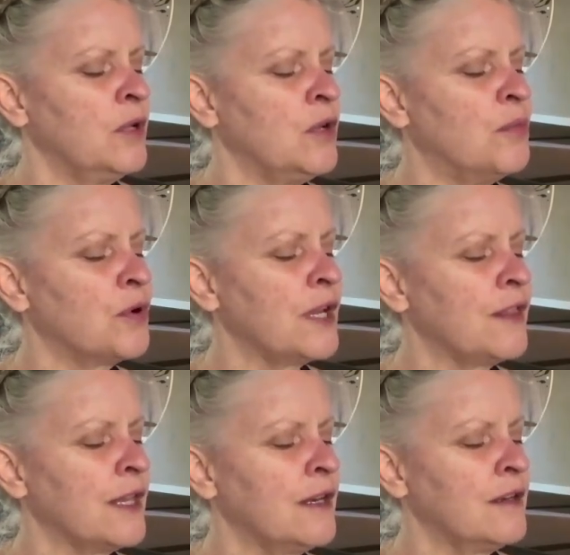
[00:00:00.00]
When you
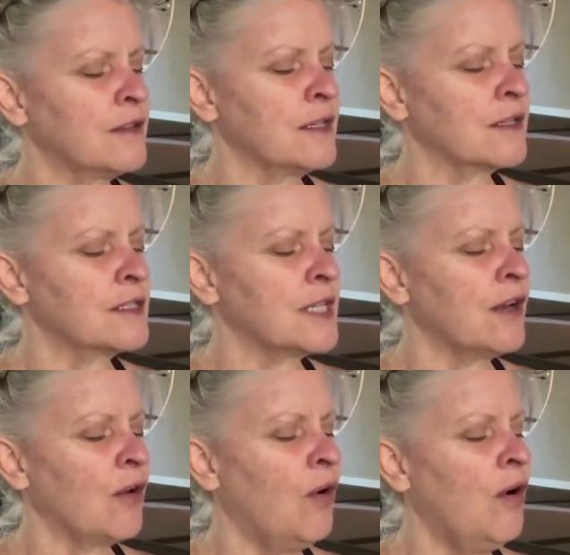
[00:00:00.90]
breathe in, does it
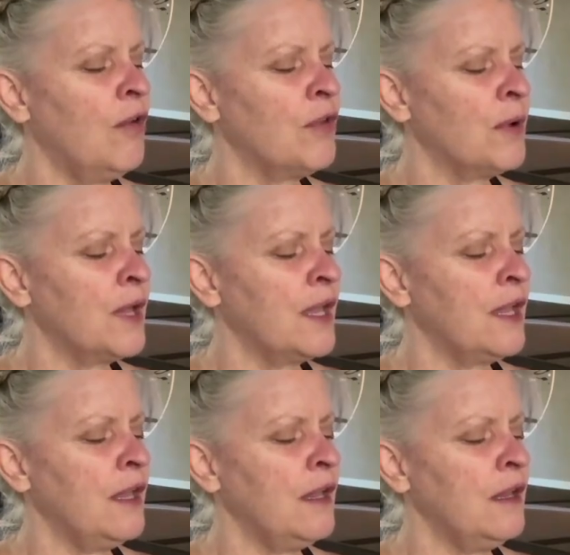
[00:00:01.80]
extend all the
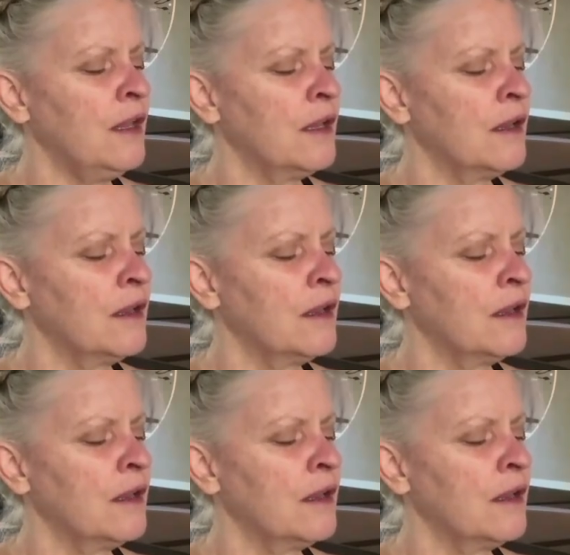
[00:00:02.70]
way